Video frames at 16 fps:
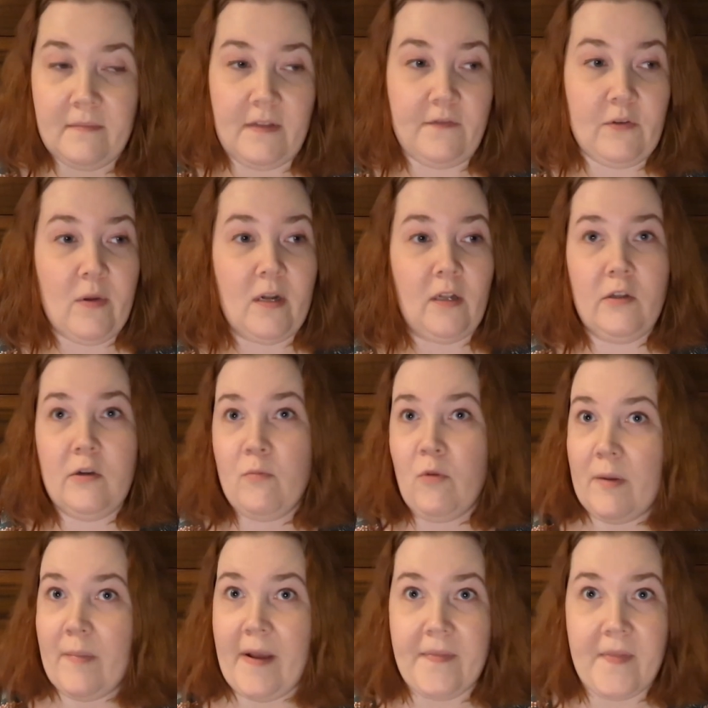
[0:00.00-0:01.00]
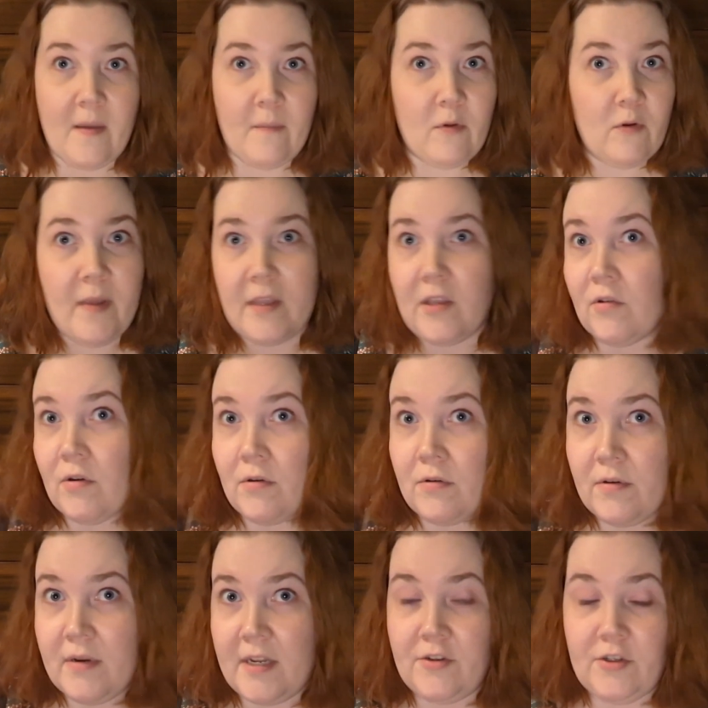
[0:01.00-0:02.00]
if you want to learn more about them or make your own
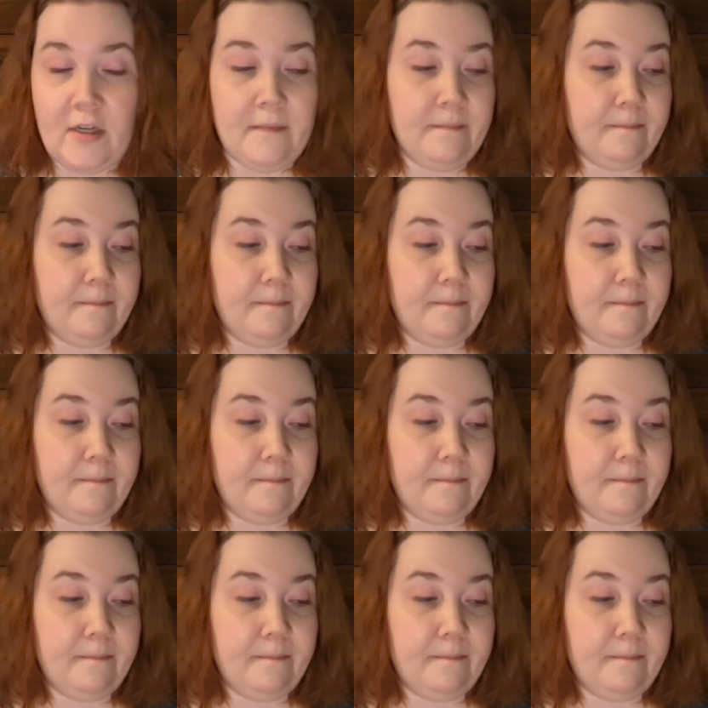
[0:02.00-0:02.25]
donation.